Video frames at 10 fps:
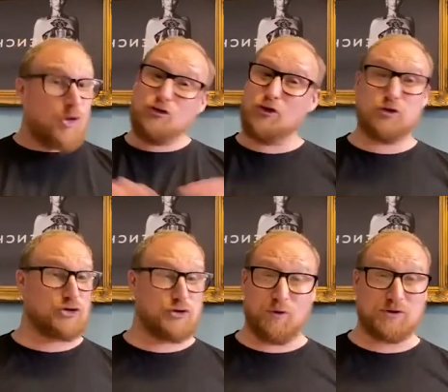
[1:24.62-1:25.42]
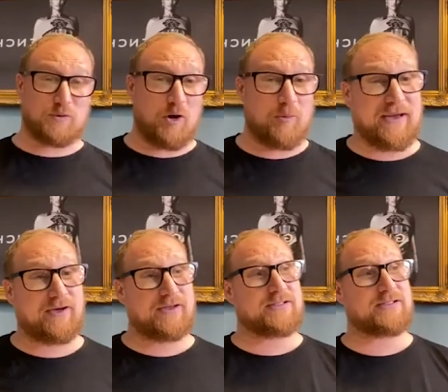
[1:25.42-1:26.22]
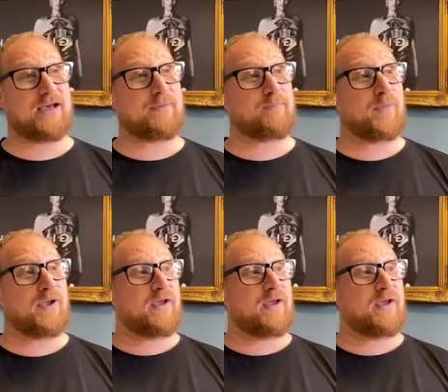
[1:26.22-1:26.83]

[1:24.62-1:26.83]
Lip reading: you should all as well, because, you